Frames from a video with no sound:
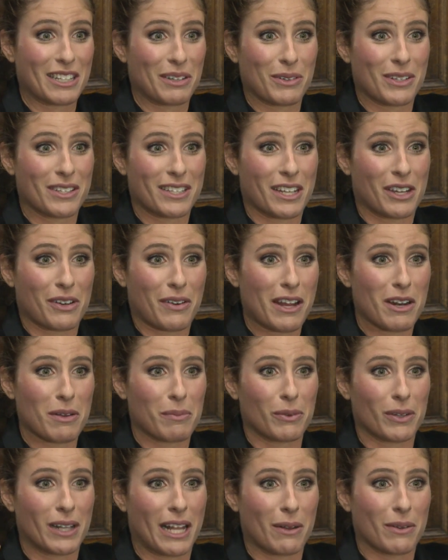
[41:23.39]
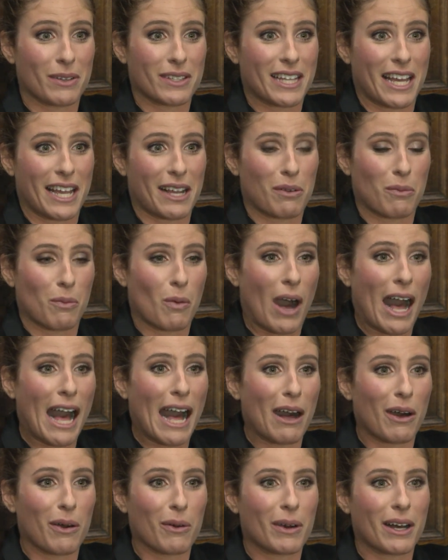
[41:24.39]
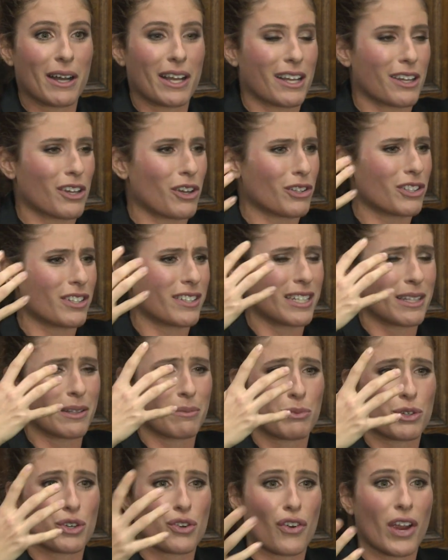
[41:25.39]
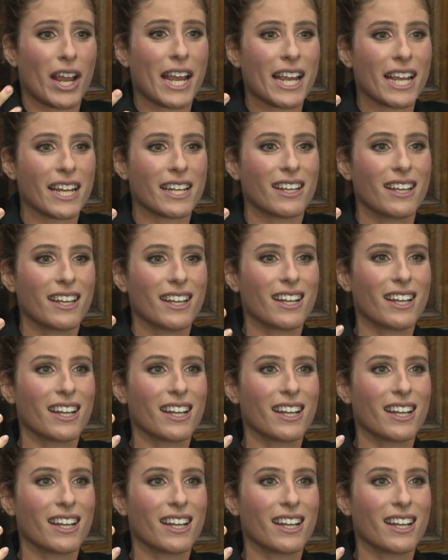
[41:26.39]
It was incredible. I was like, wow, I got to see them train.